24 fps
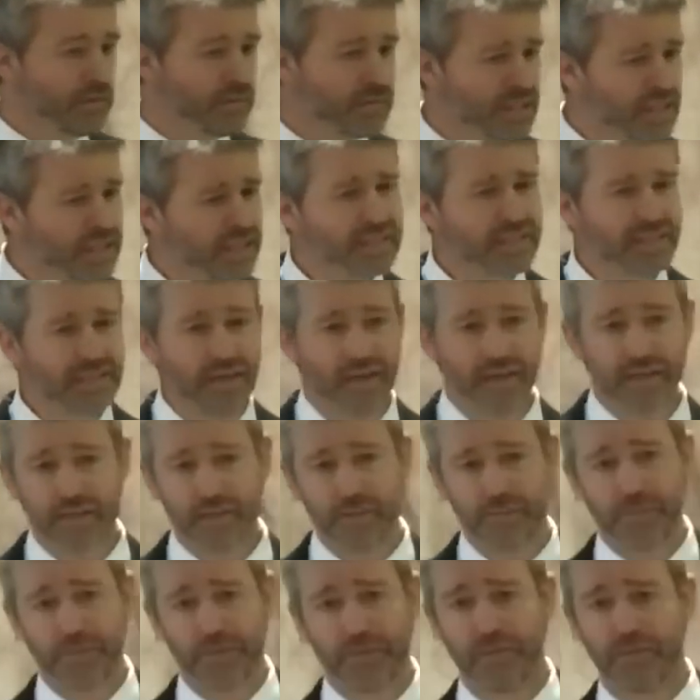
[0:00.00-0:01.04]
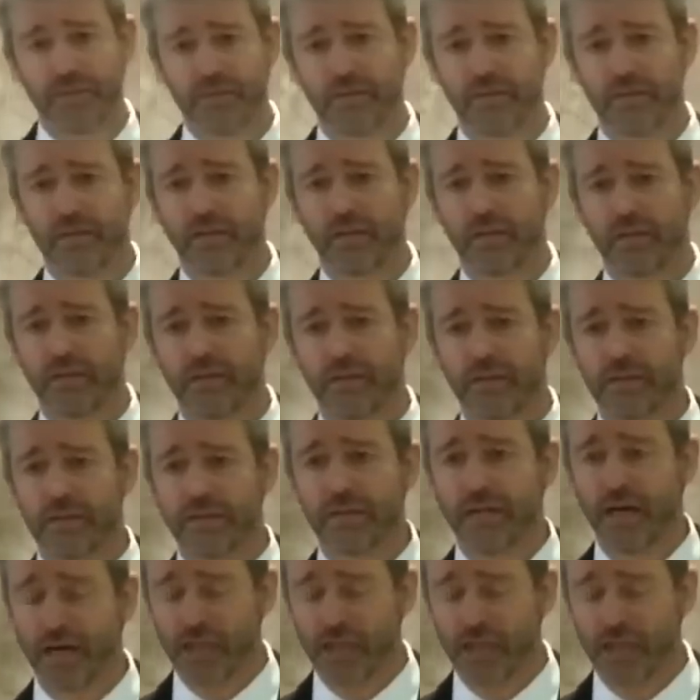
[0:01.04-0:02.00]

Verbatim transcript: it was his gospel. It's the